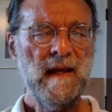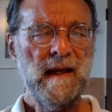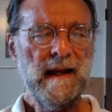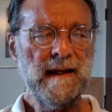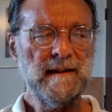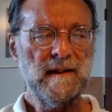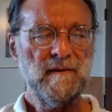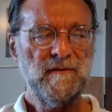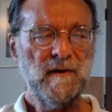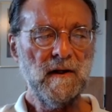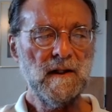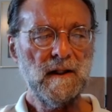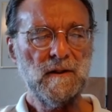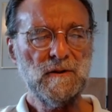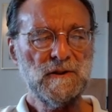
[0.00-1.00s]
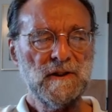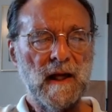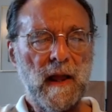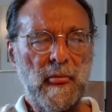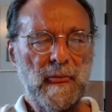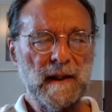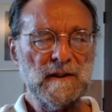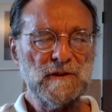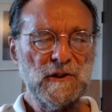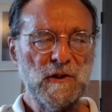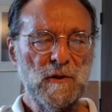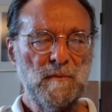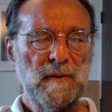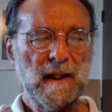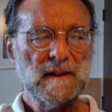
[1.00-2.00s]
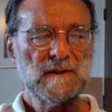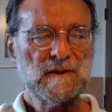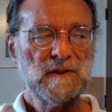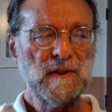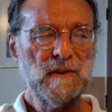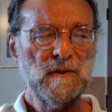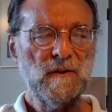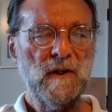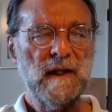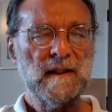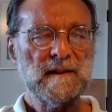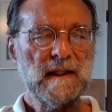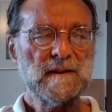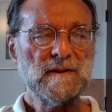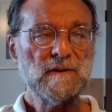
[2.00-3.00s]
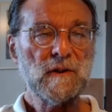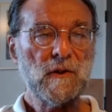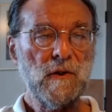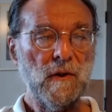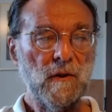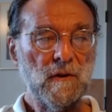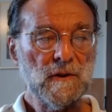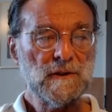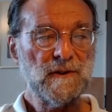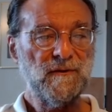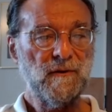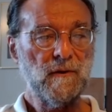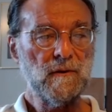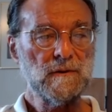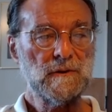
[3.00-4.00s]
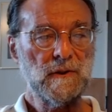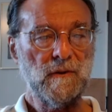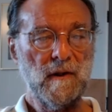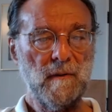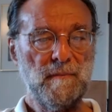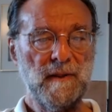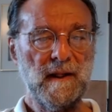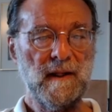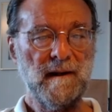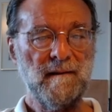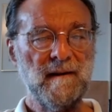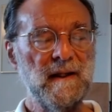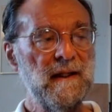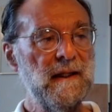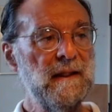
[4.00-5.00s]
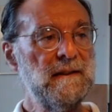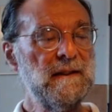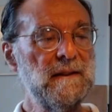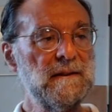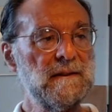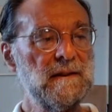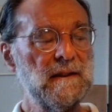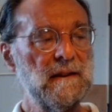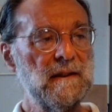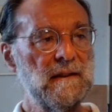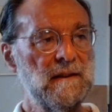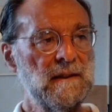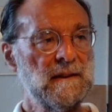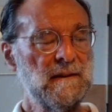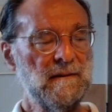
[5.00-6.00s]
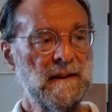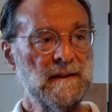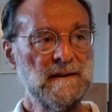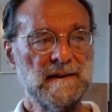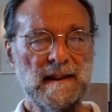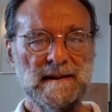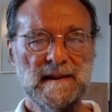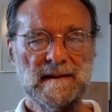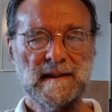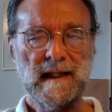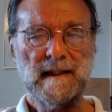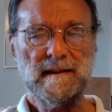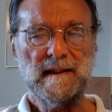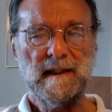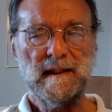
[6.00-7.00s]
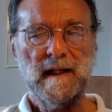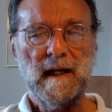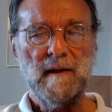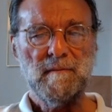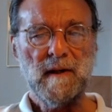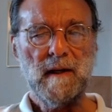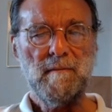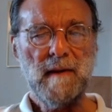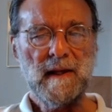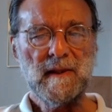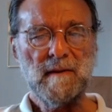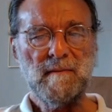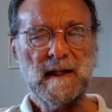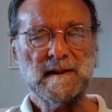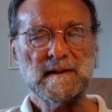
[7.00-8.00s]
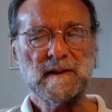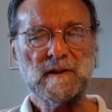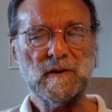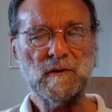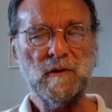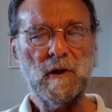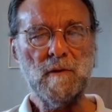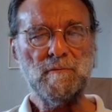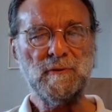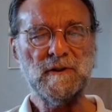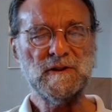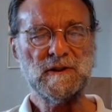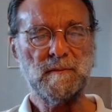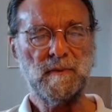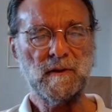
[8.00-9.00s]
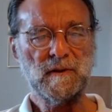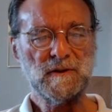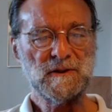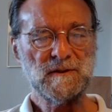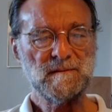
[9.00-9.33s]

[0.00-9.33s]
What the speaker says: And it follows that 2 plus 2 doesn't cause 4 to appear. It is necessitated by mathematical principles.